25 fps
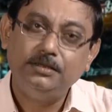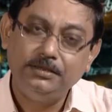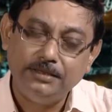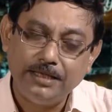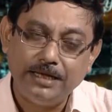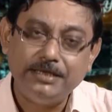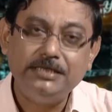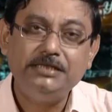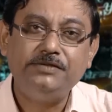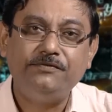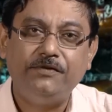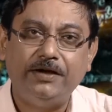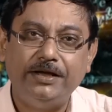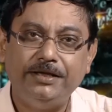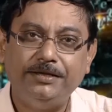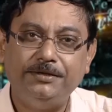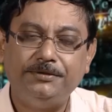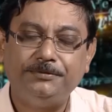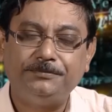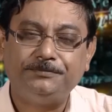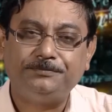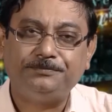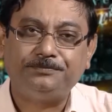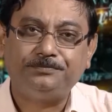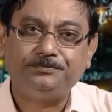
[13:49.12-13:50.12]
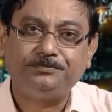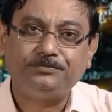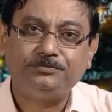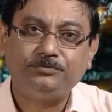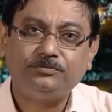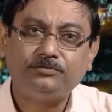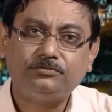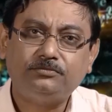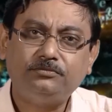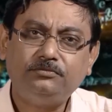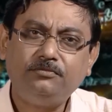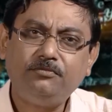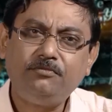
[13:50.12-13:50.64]
That is why
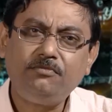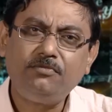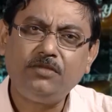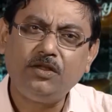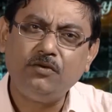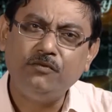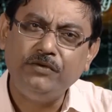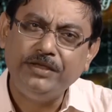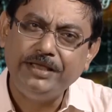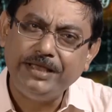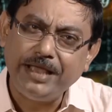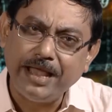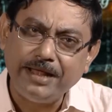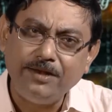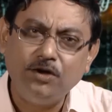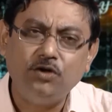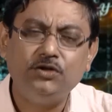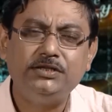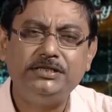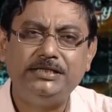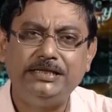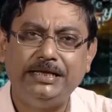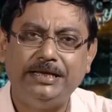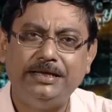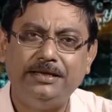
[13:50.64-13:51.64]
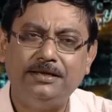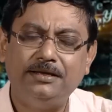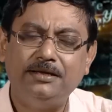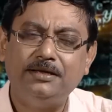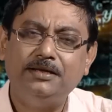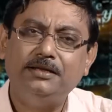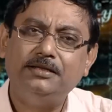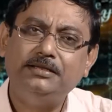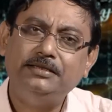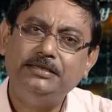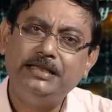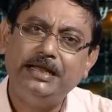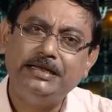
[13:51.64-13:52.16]
we cannot say
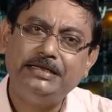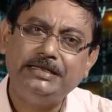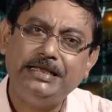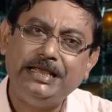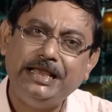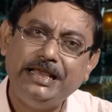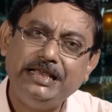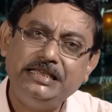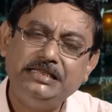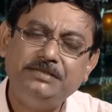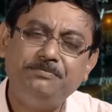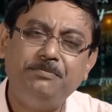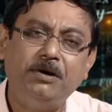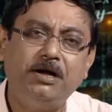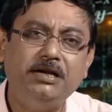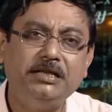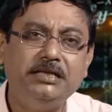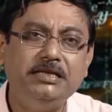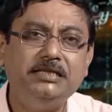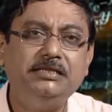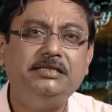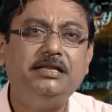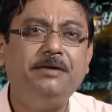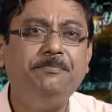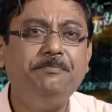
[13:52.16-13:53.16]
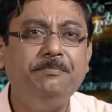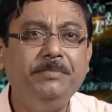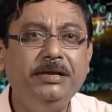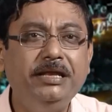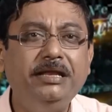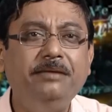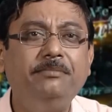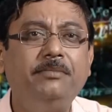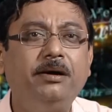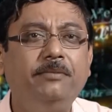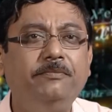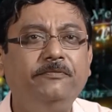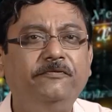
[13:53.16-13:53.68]
that x bar is the
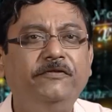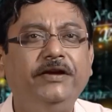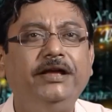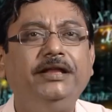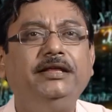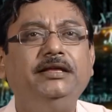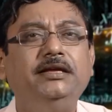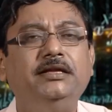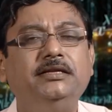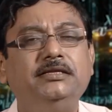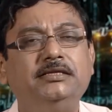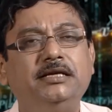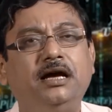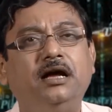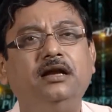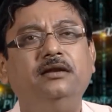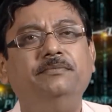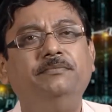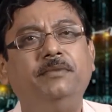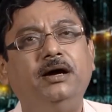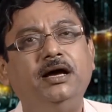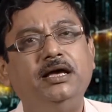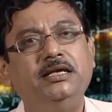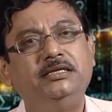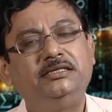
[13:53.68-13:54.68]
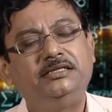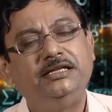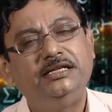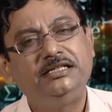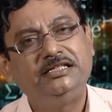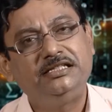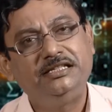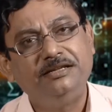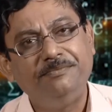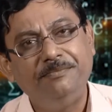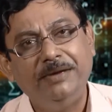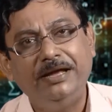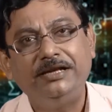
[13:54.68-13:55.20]
minimum variance unbiased
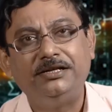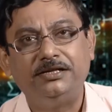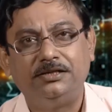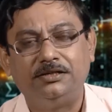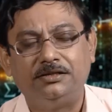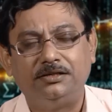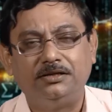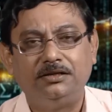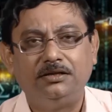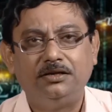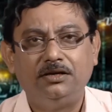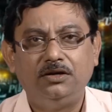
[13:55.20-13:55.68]
estimator.